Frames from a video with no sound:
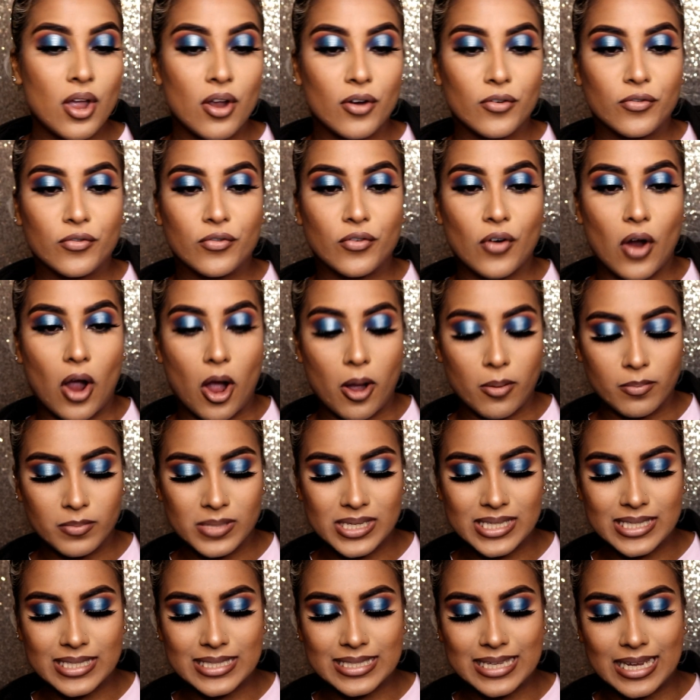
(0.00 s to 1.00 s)
from
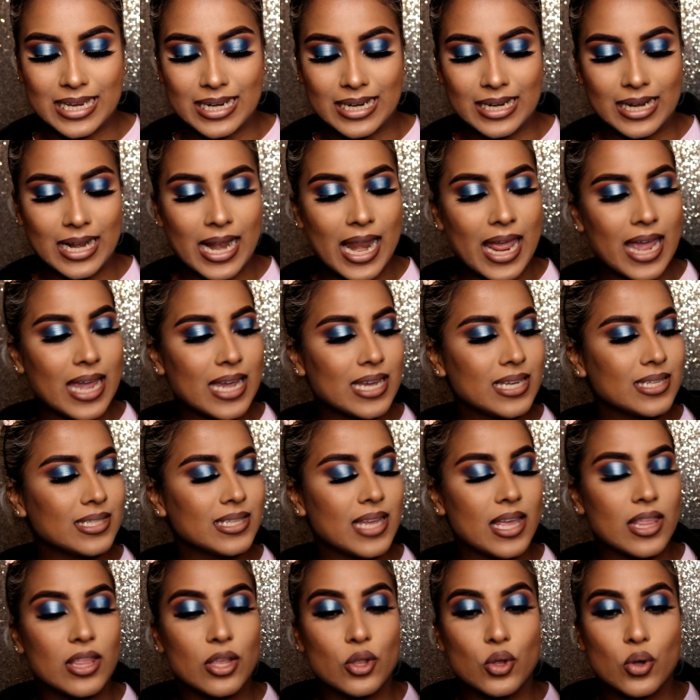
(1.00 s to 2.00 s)
Skin Clays,
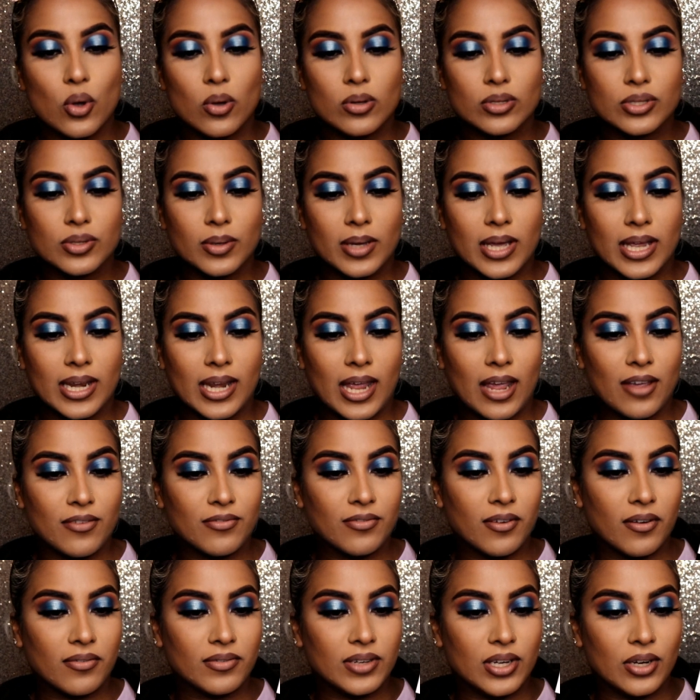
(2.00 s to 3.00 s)
and then you also get a
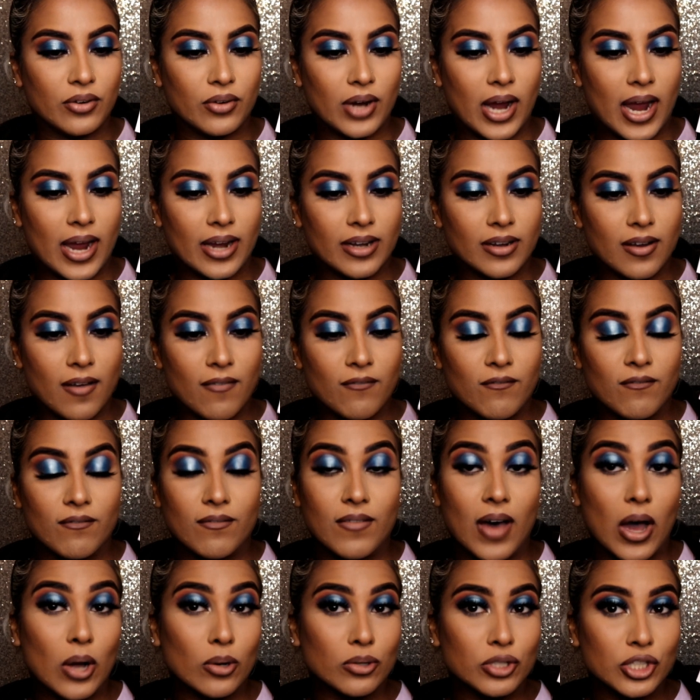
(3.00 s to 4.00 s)
50 Rand
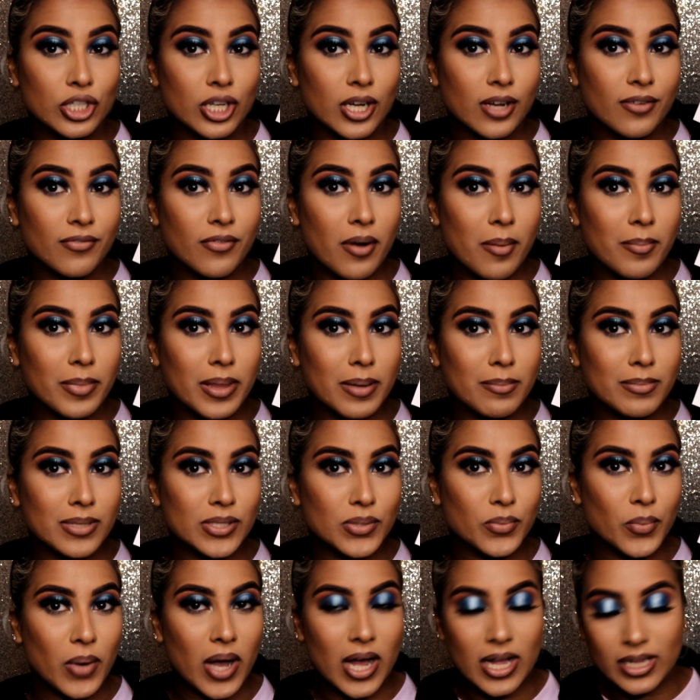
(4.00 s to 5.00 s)
voucher from them
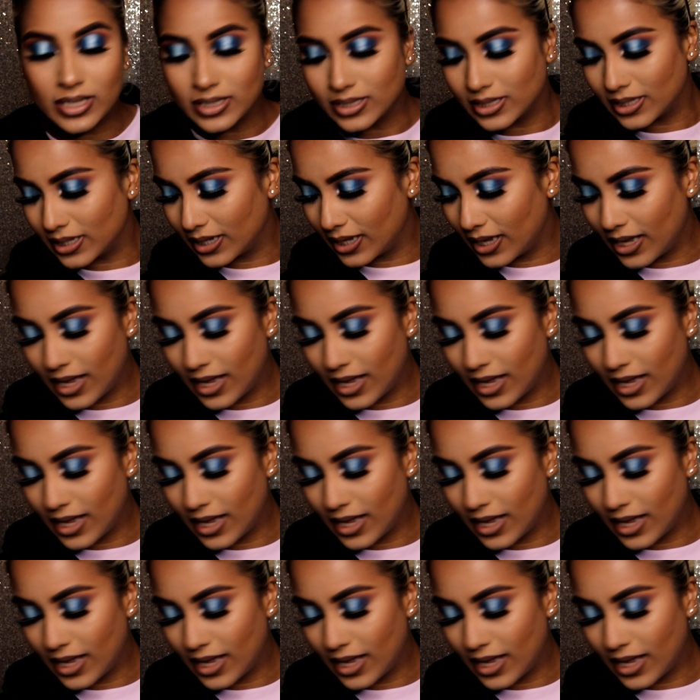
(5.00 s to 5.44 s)
as well.